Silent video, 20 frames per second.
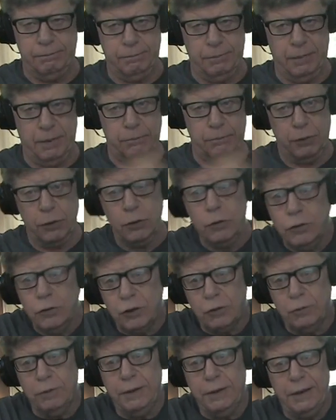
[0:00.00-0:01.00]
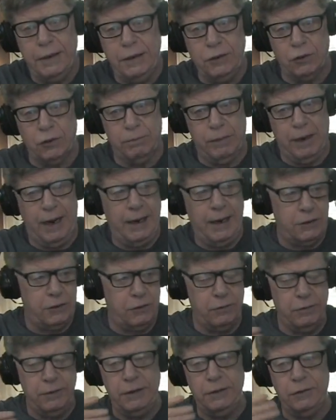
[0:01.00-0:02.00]
blue screens or black
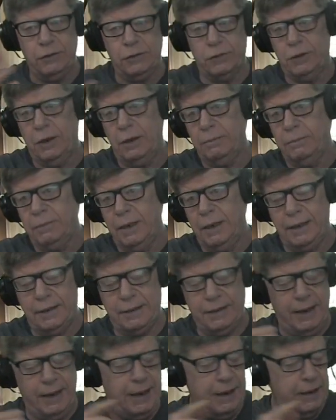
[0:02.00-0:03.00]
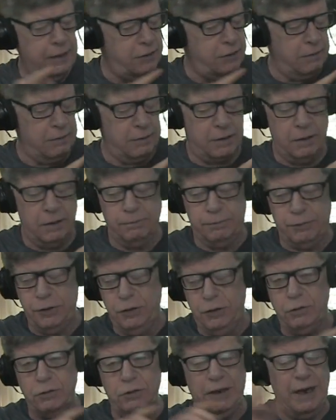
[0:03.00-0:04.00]
screens or something like that. So
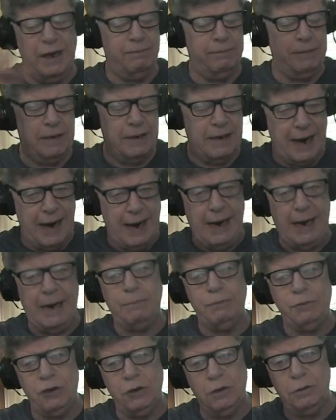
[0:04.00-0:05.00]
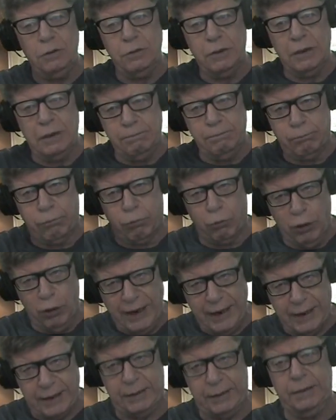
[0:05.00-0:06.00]
computers have been absolutely
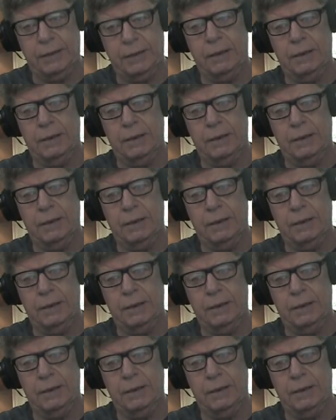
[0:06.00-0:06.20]
bricked